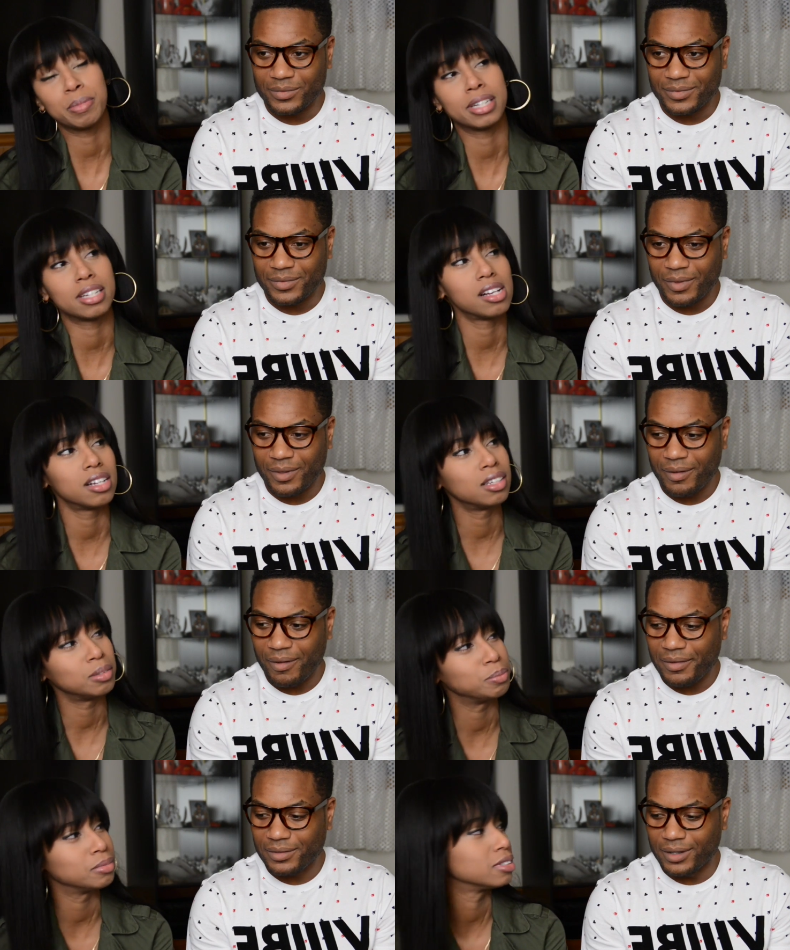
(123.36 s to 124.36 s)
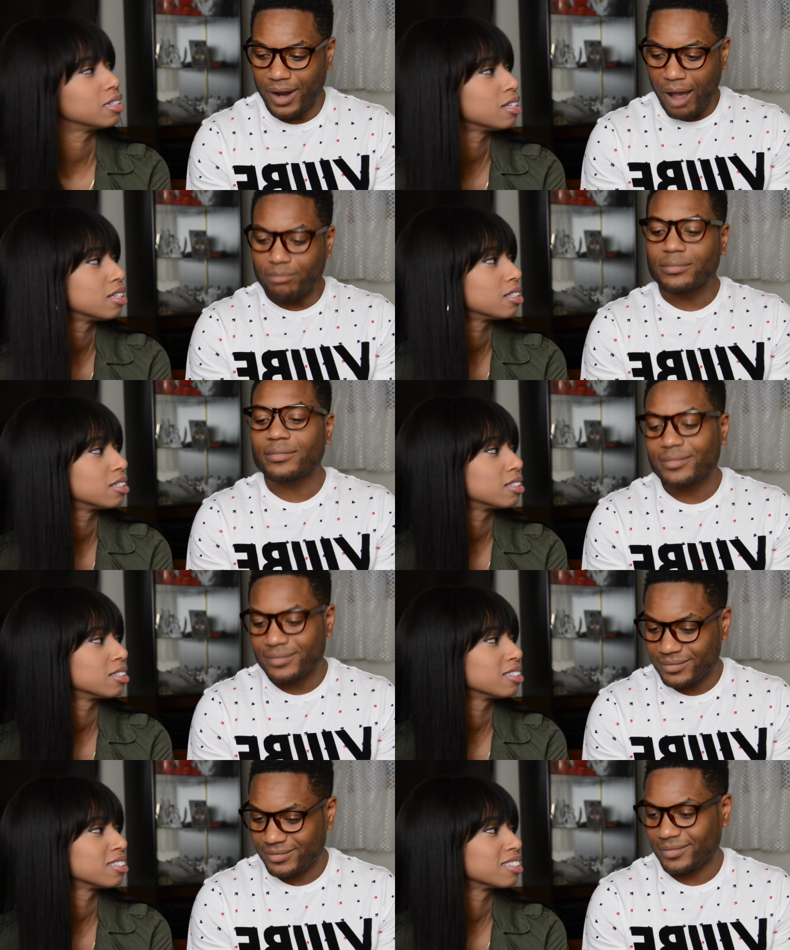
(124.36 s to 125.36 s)
Speaker 1: but um. Yeah.
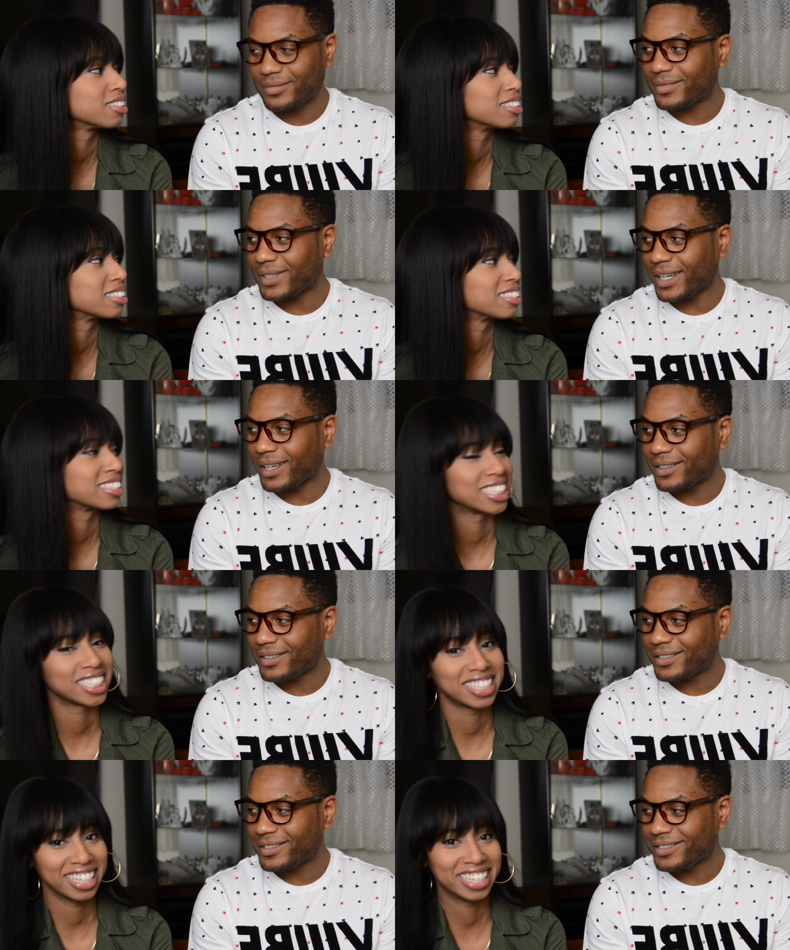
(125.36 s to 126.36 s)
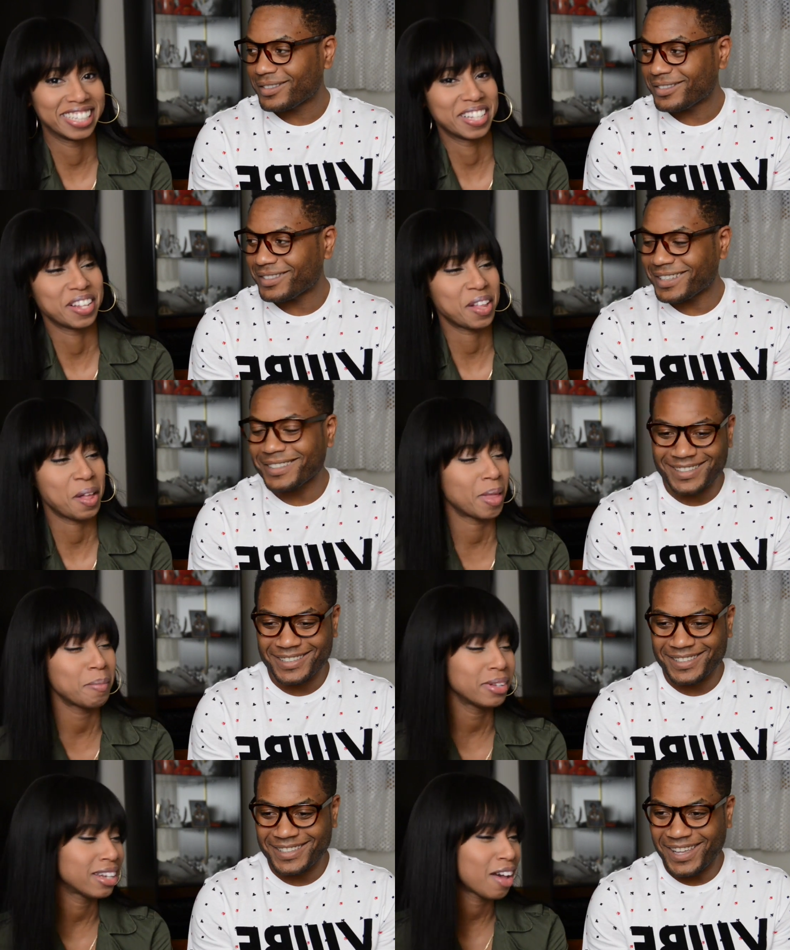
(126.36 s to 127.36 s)
That guy? Yeah. Yeah. I
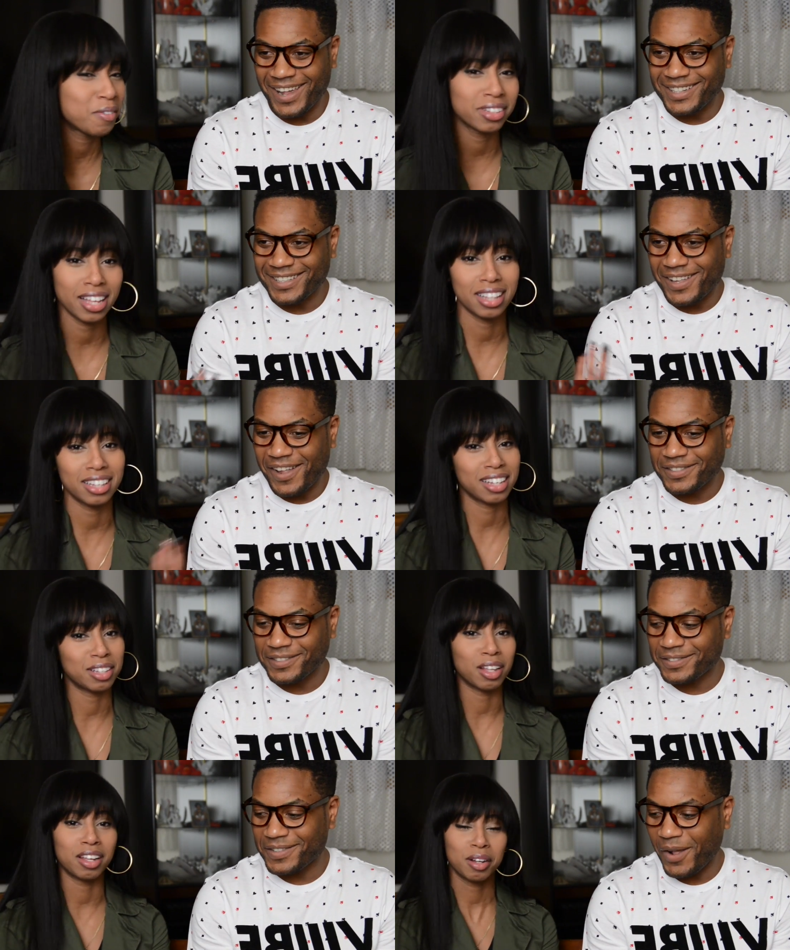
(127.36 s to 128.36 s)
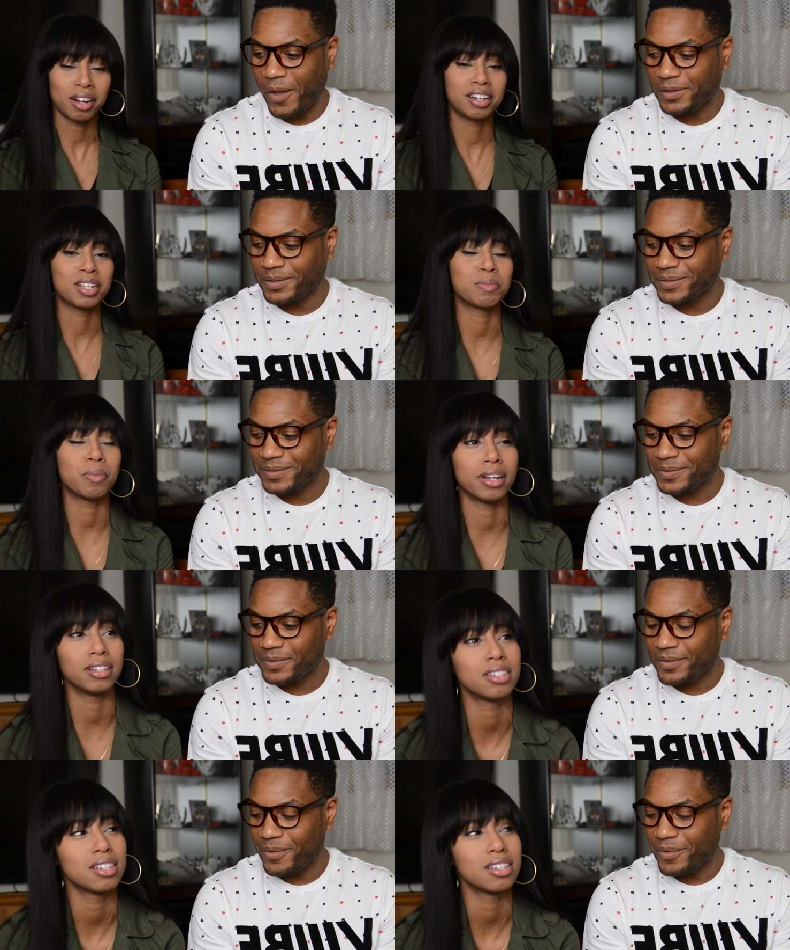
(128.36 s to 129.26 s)
mean, I have a, I like a lot of artists, but